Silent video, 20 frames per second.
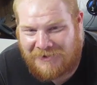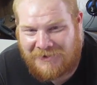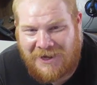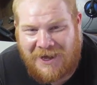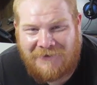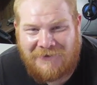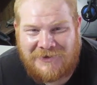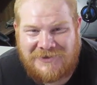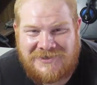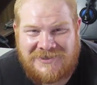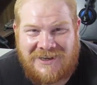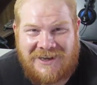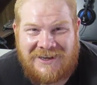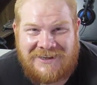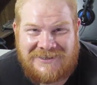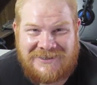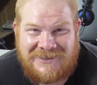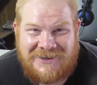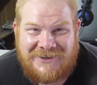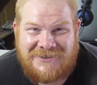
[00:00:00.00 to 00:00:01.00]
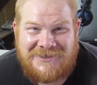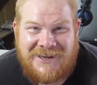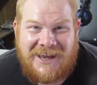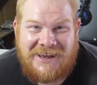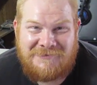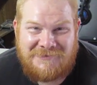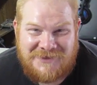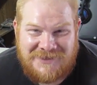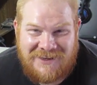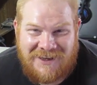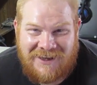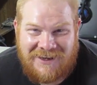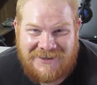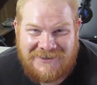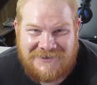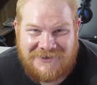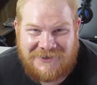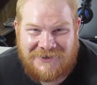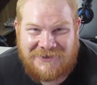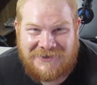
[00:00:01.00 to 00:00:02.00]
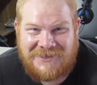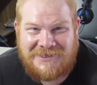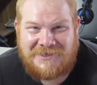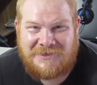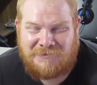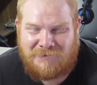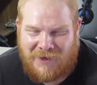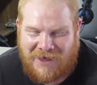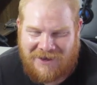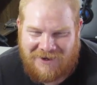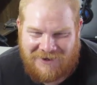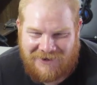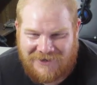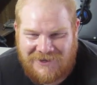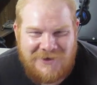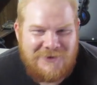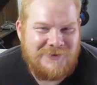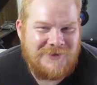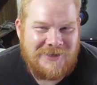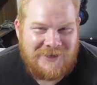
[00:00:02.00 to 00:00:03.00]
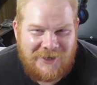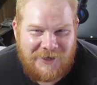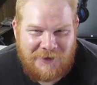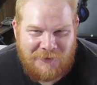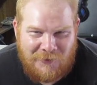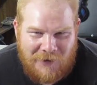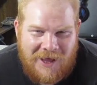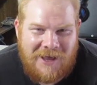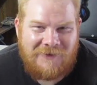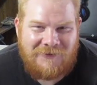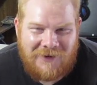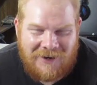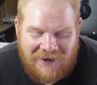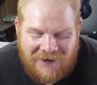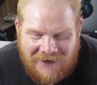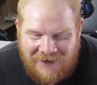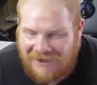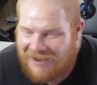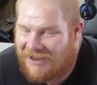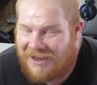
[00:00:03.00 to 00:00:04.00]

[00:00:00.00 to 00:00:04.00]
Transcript: cover sucks or your tape sucks or this is better, use glue, whatever.